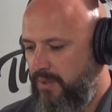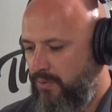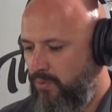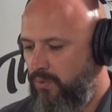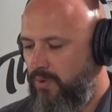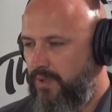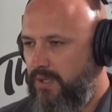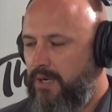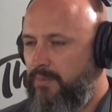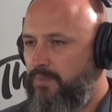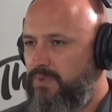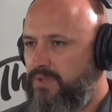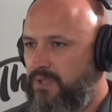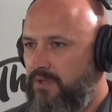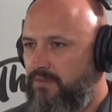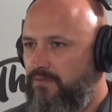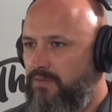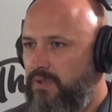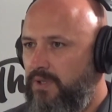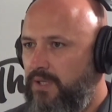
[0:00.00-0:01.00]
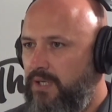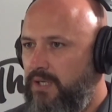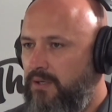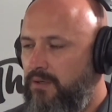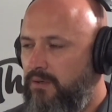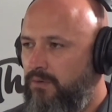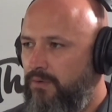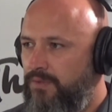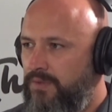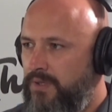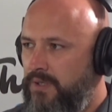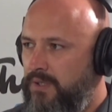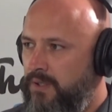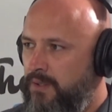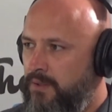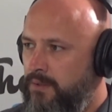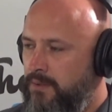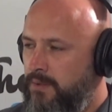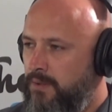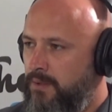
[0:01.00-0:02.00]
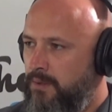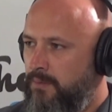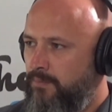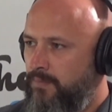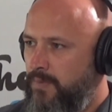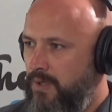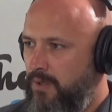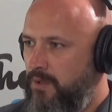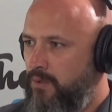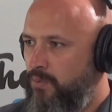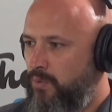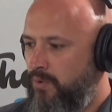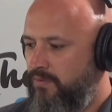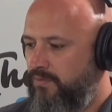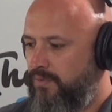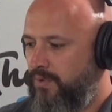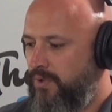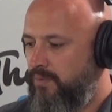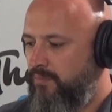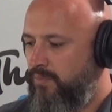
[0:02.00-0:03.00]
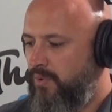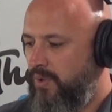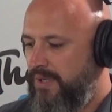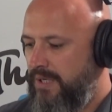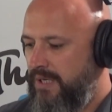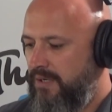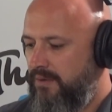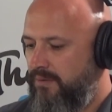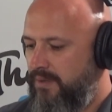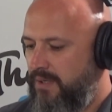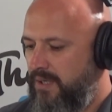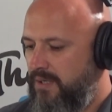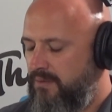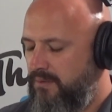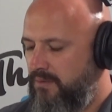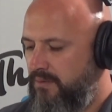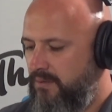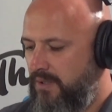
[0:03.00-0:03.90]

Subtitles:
encompassing if you let it. And I think you would have learned by now that